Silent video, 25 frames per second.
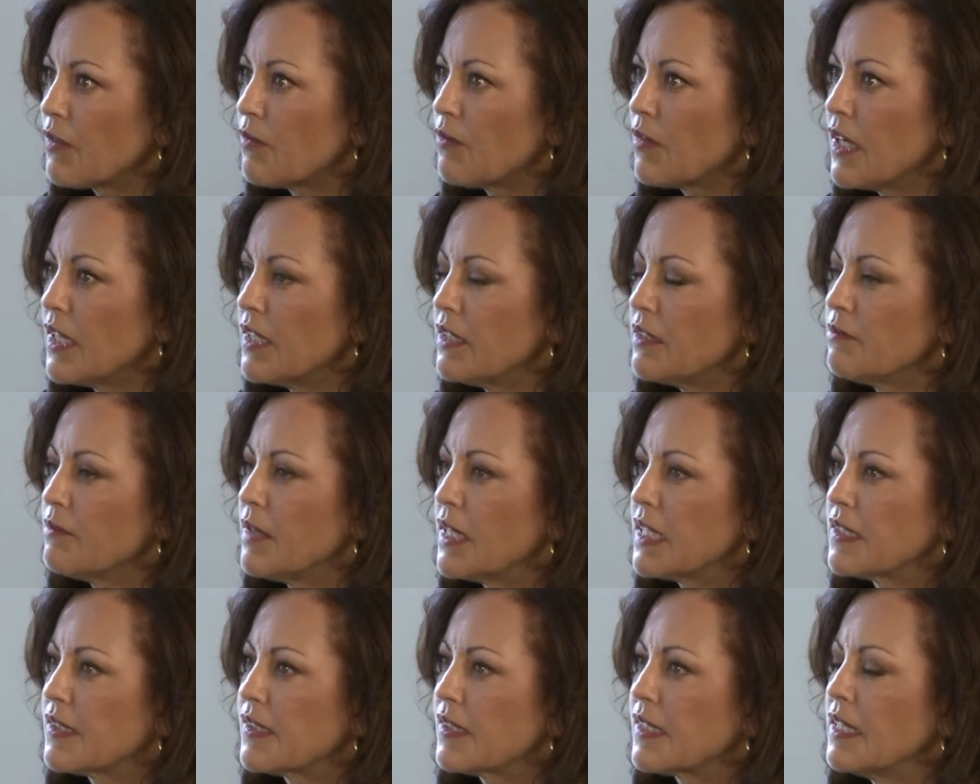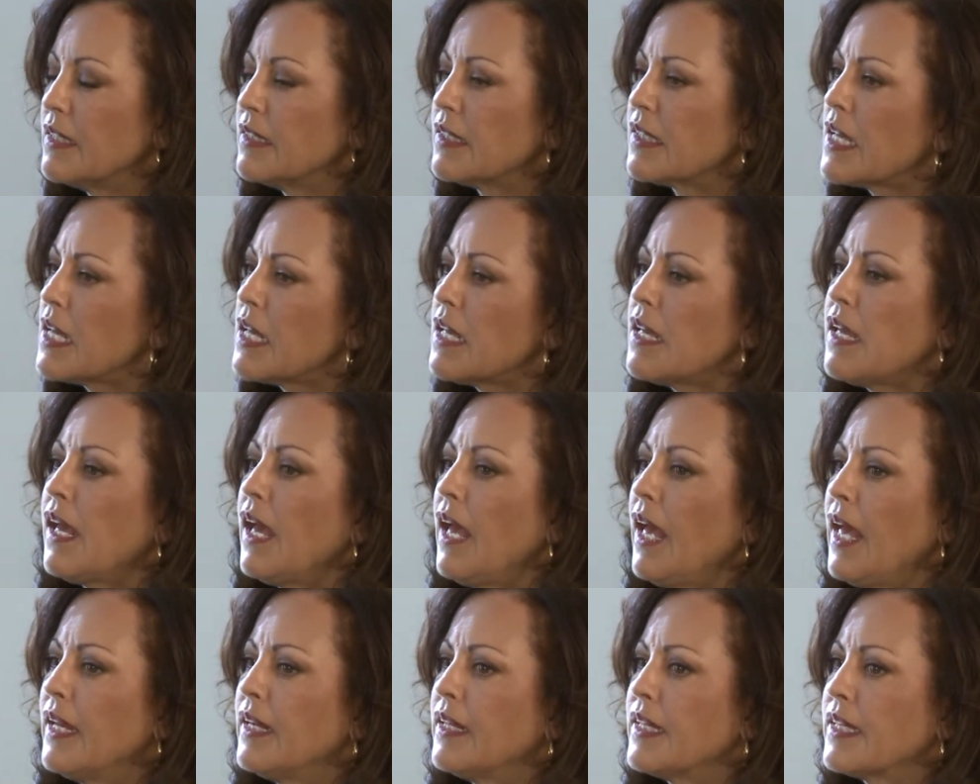Right, makes sense.
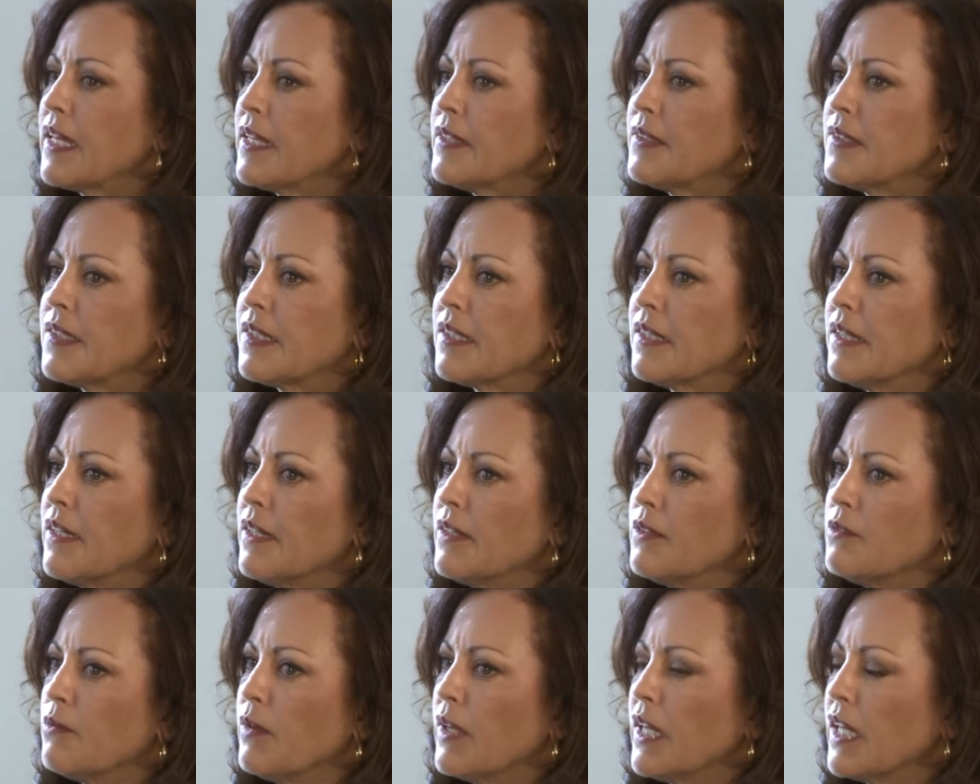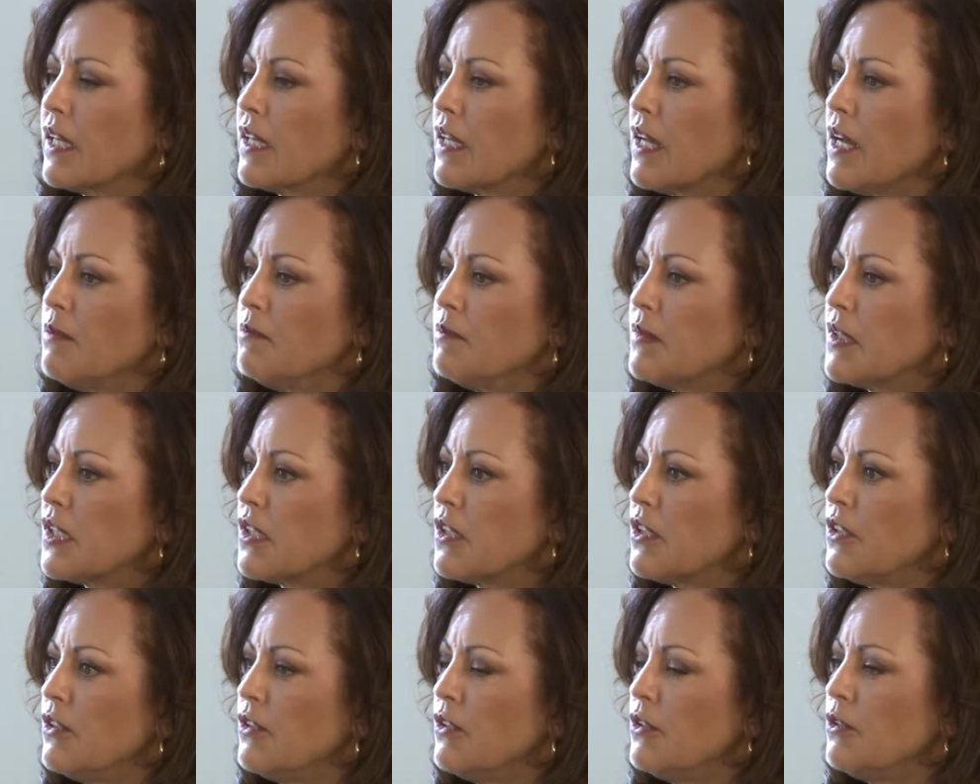And I guess when it comes
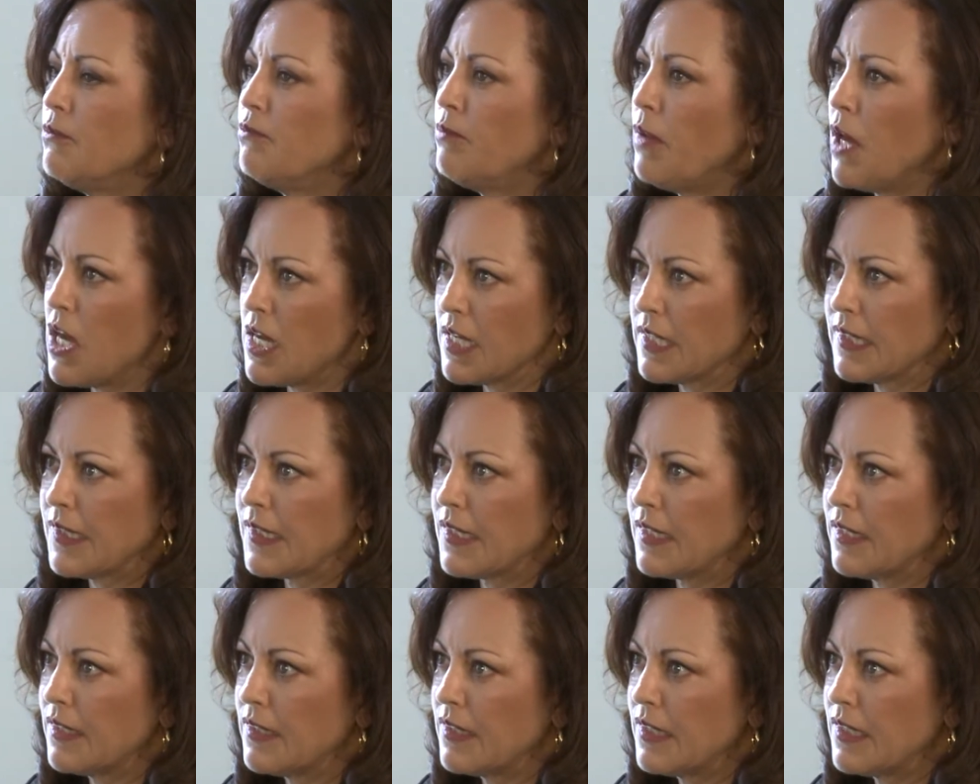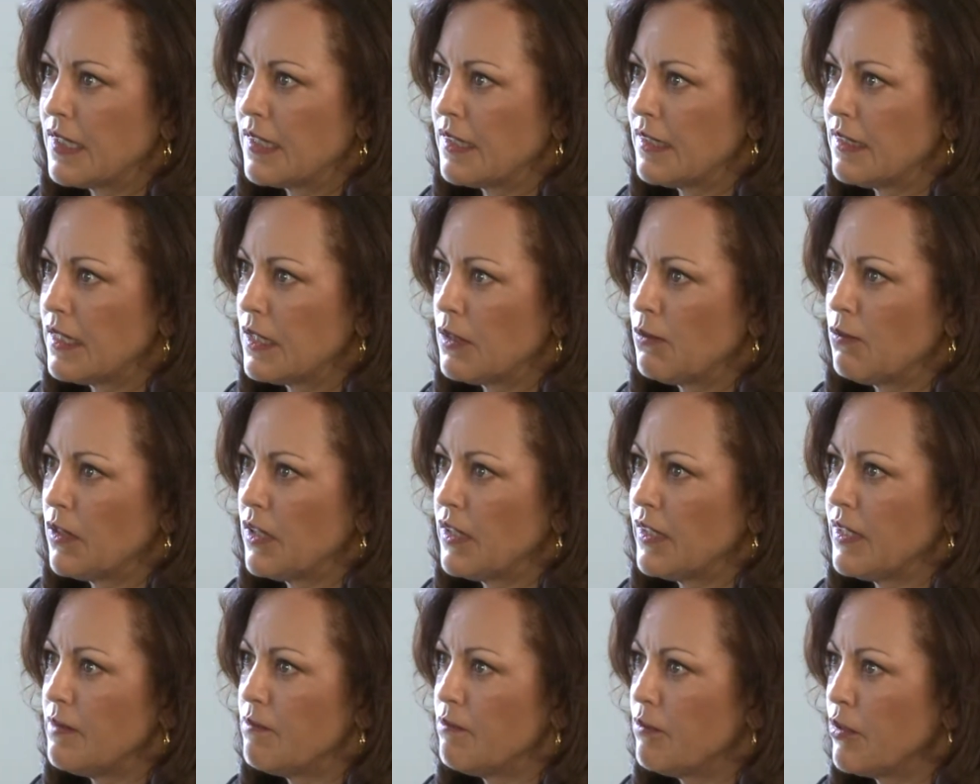to boxes, it's
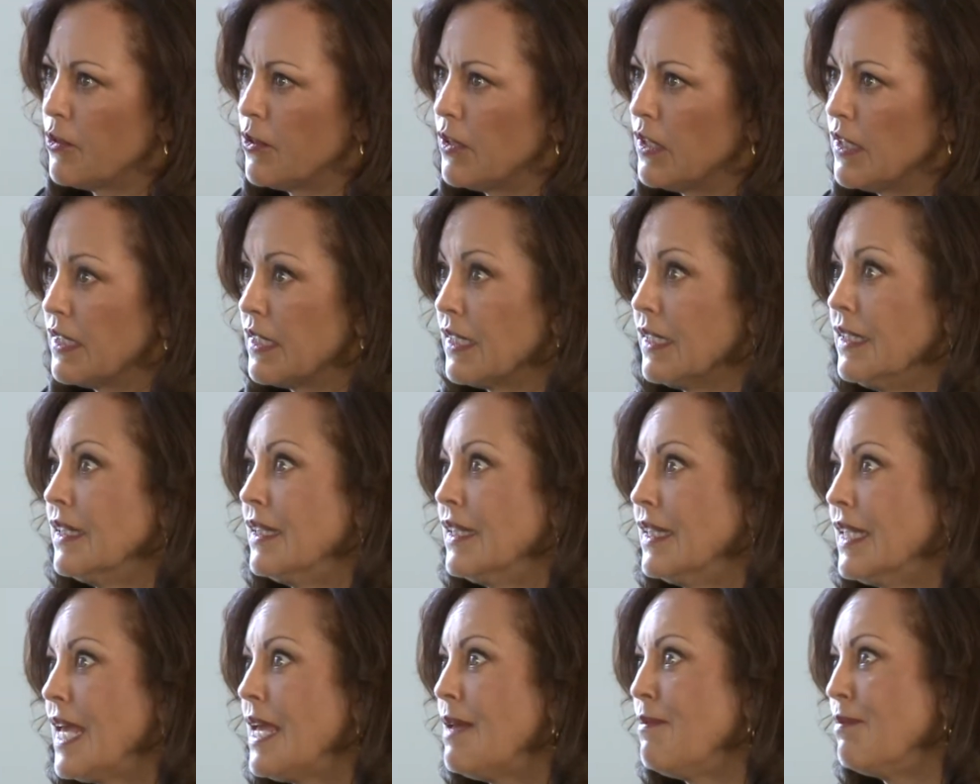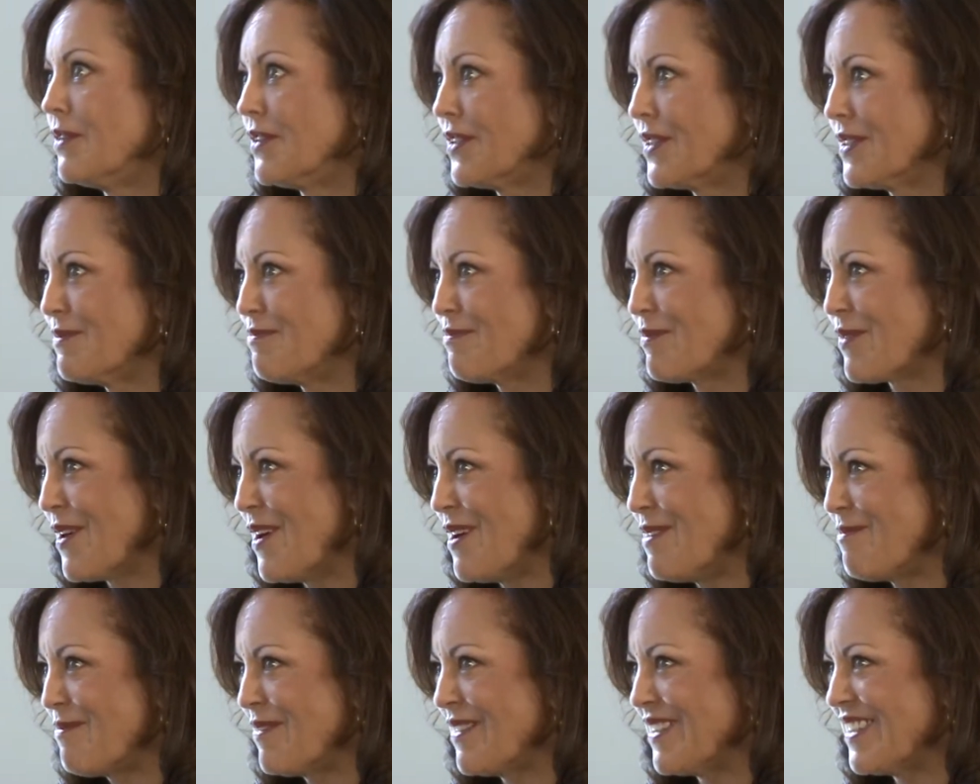really important to label them
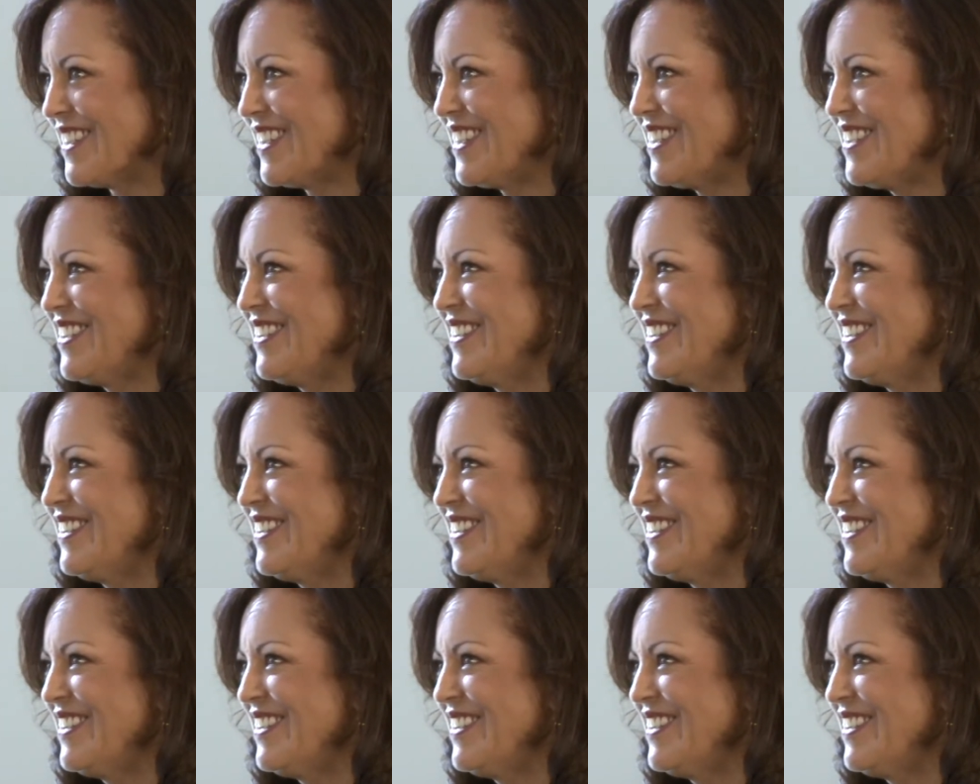properly.